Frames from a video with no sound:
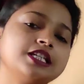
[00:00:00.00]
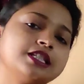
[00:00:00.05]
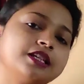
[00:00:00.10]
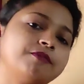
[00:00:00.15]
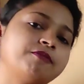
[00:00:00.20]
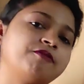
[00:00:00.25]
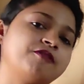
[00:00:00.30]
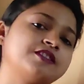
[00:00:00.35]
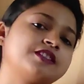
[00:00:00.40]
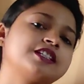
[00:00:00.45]
is
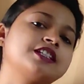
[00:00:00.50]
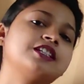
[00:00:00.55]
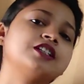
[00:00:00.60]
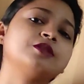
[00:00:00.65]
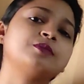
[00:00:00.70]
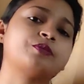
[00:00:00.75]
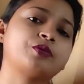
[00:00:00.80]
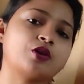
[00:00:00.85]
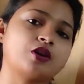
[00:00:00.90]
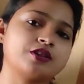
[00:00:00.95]
a
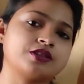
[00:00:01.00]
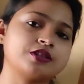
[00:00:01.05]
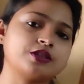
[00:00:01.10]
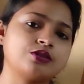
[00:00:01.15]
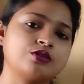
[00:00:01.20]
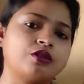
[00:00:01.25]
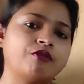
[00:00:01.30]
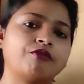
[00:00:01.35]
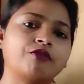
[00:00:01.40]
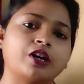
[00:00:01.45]
physical
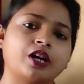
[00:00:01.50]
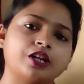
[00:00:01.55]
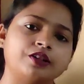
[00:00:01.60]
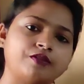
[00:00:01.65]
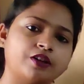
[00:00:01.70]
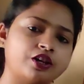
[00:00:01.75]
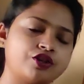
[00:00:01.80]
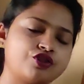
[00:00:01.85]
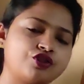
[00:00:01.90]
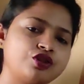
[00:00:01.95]
process of
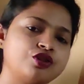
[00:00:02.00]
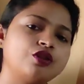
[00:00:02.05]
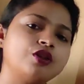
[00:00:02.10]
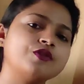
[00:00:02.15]
conversion